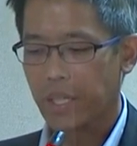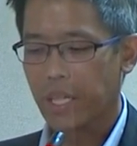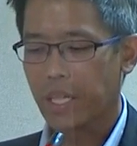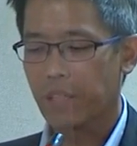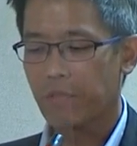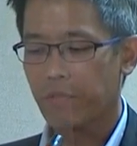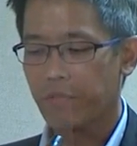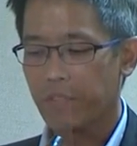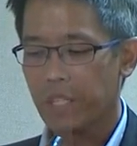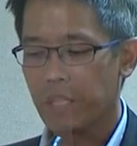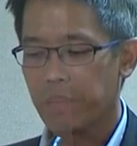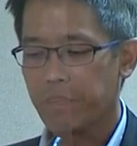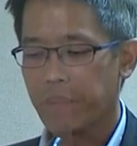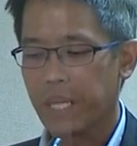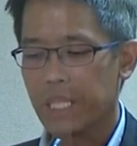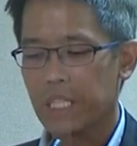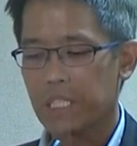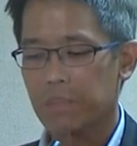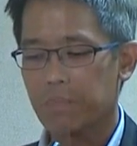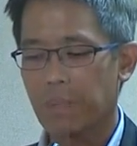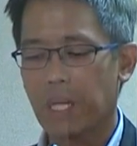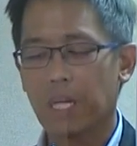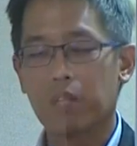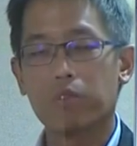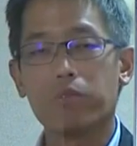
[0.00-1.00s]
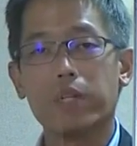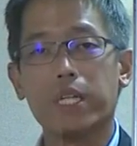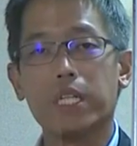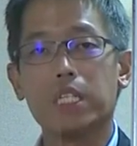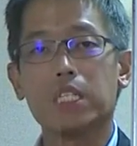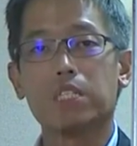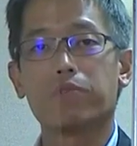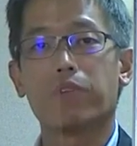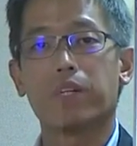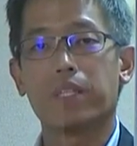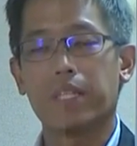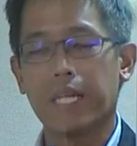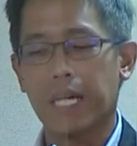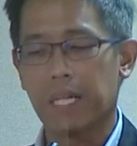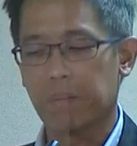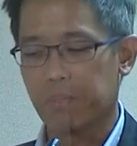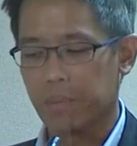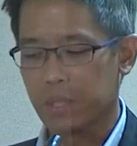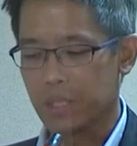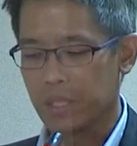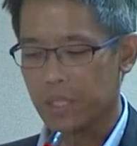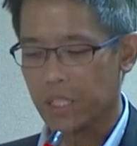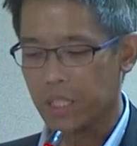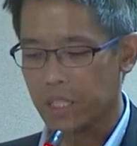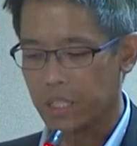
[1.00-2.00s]
and fee benchmark range for that
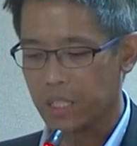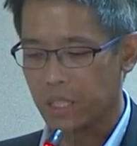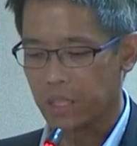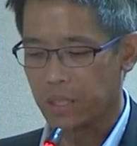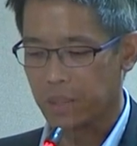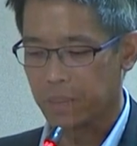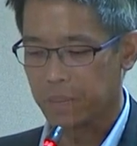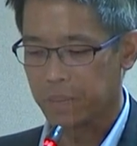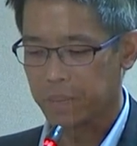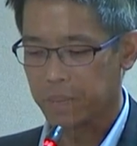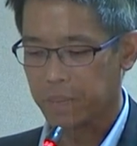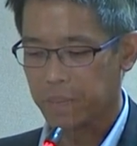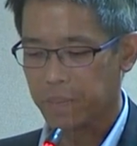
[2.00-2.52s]
procedure.